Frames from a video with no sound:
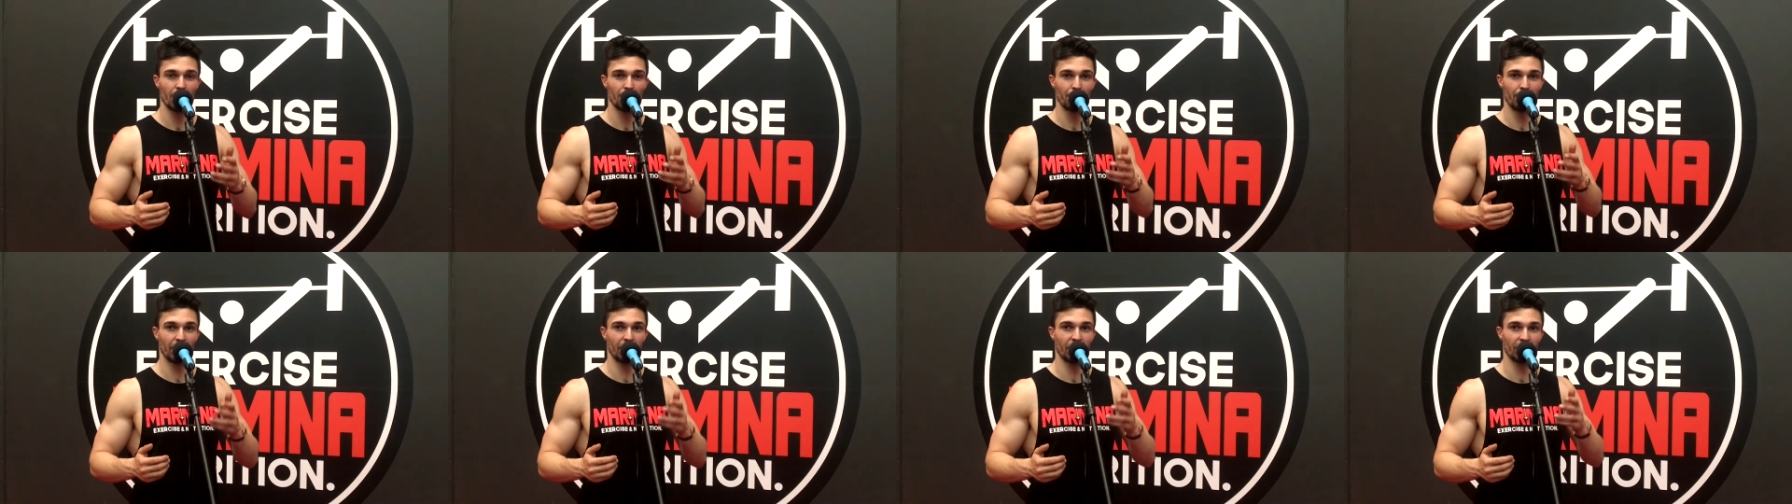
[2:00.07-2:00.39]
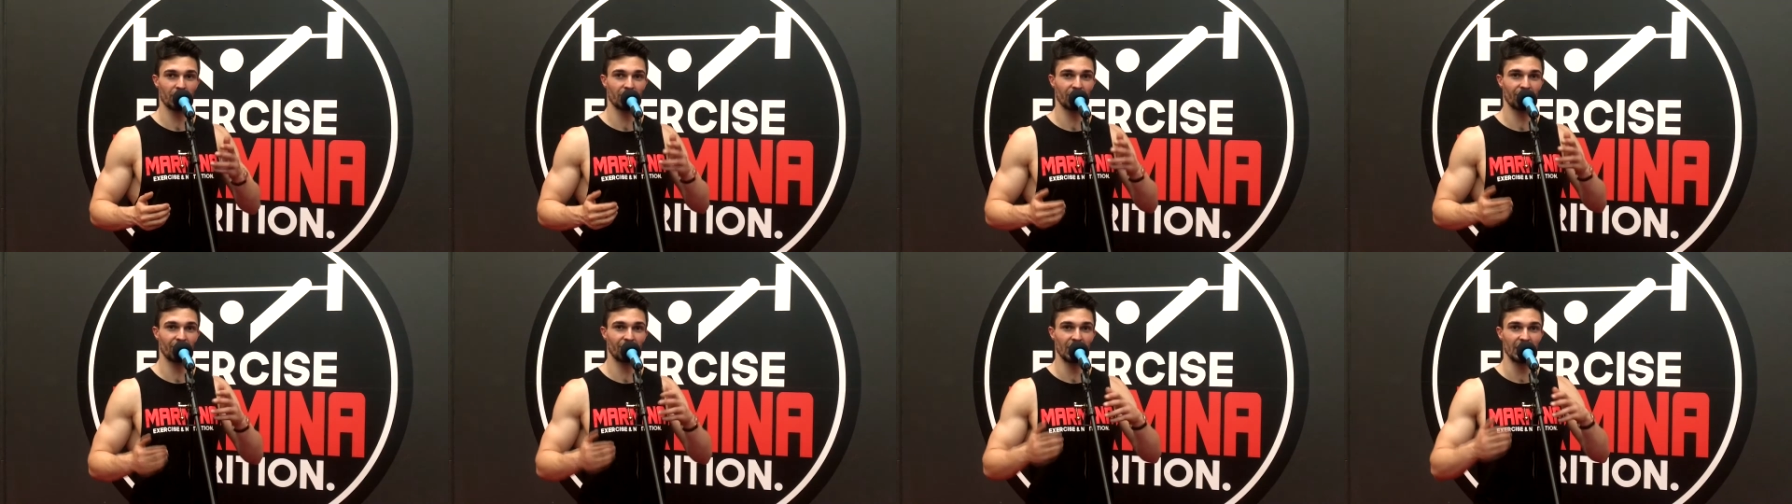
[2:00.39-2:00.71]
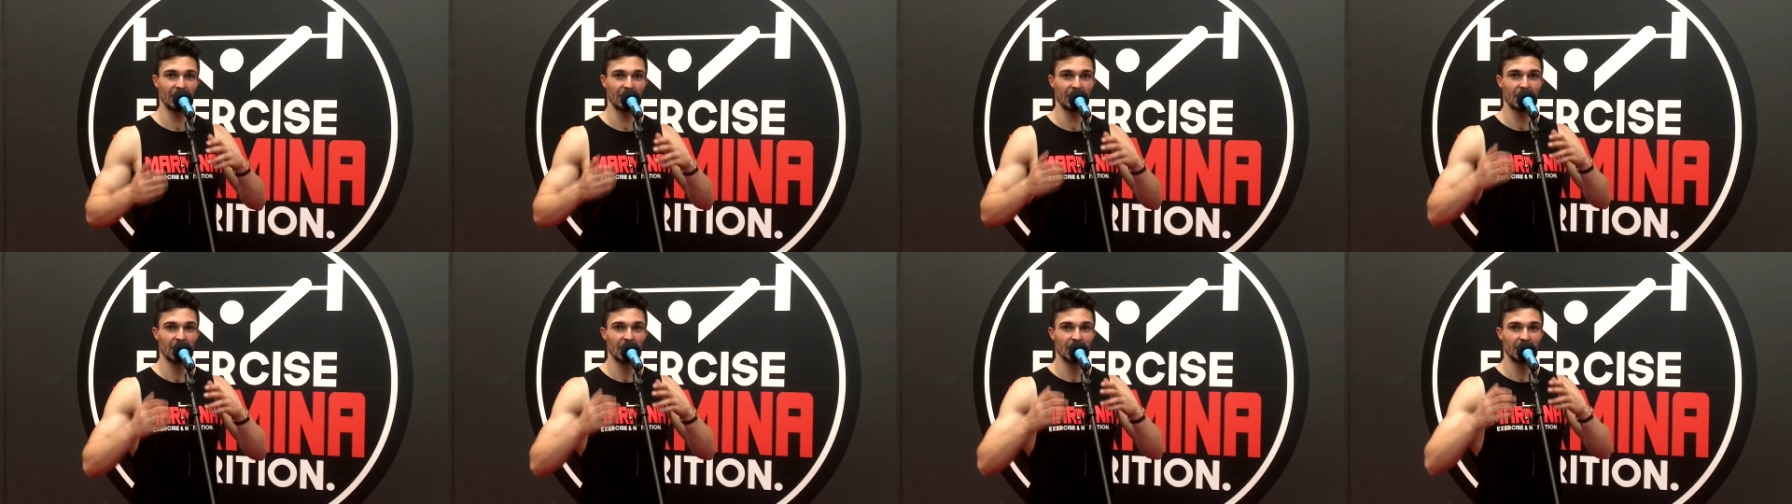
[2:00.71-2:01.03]
because of
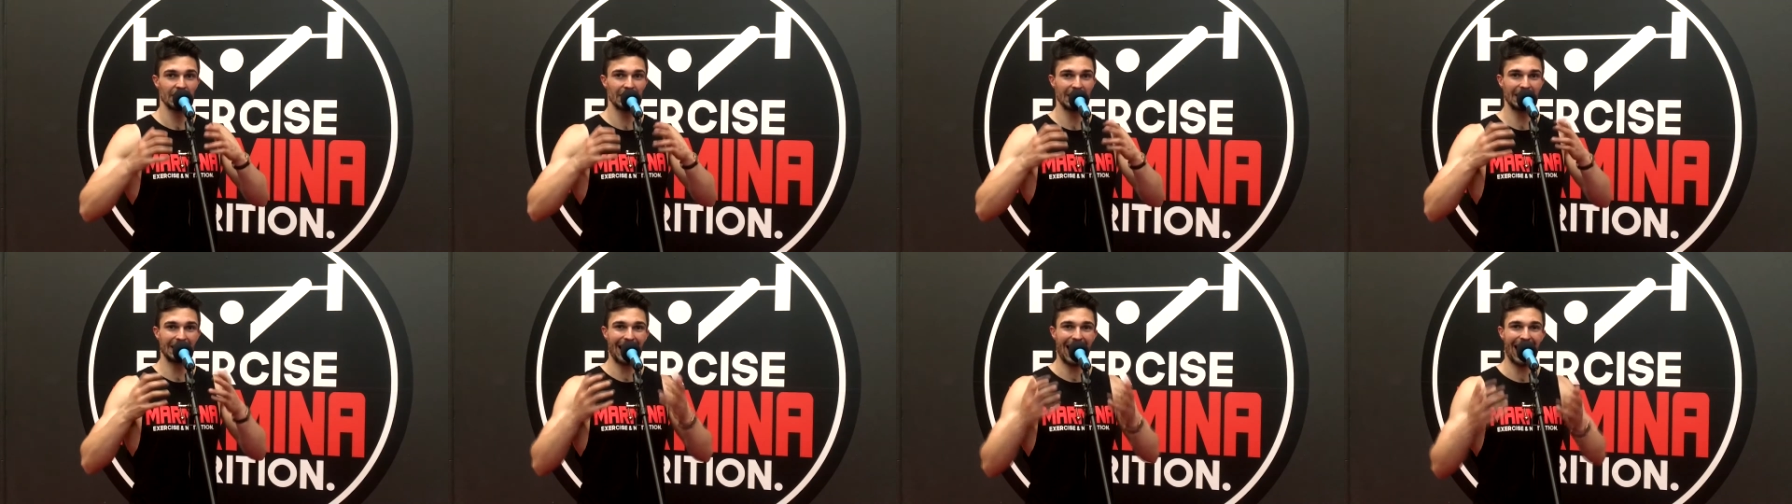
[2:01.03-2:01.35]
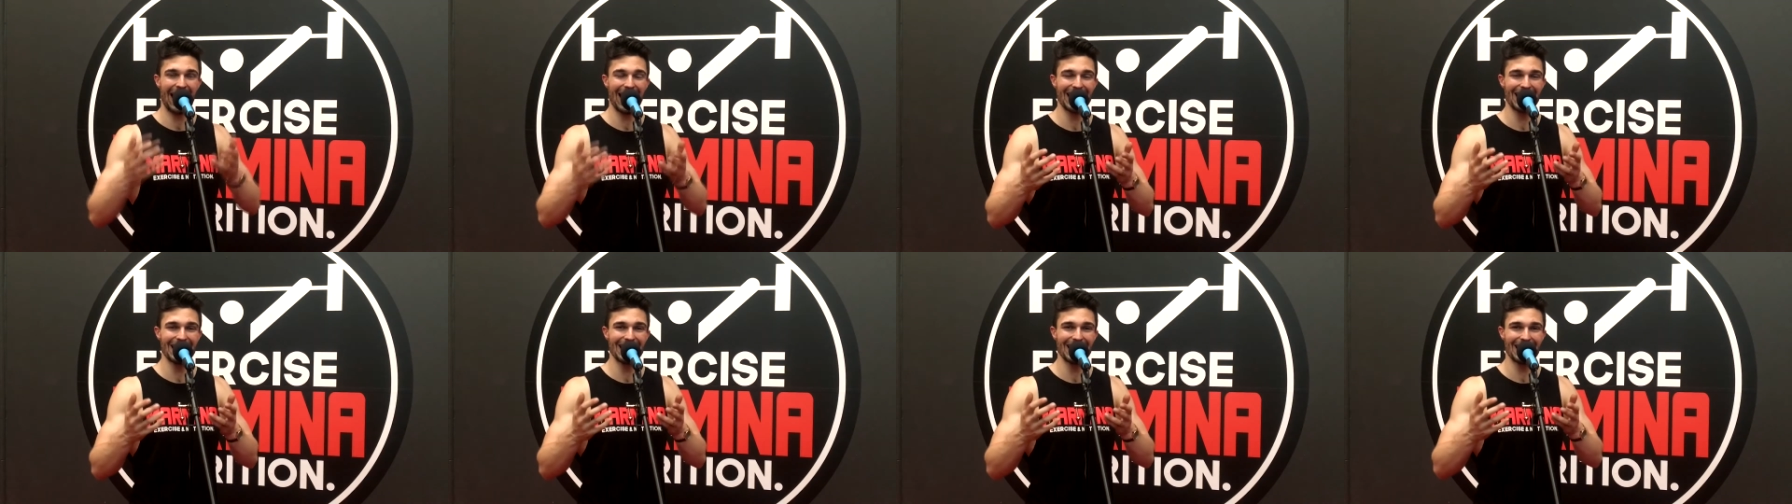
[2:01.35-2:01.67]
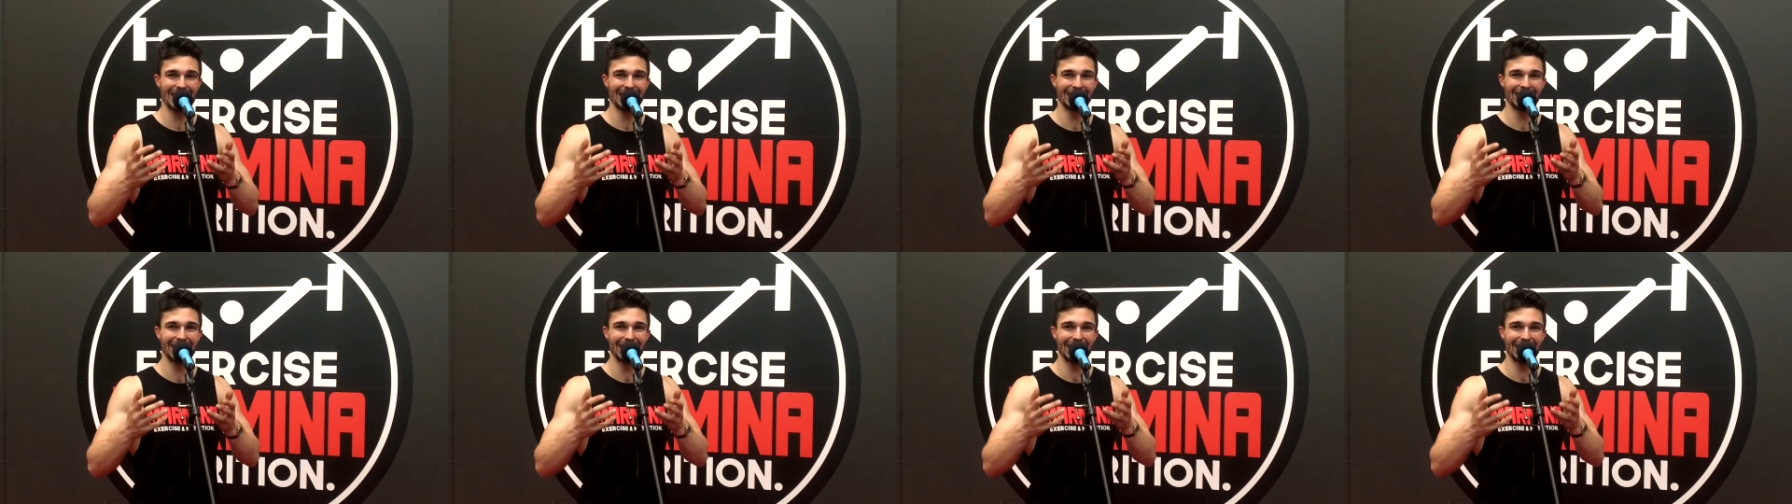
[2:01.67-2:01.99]
the decay in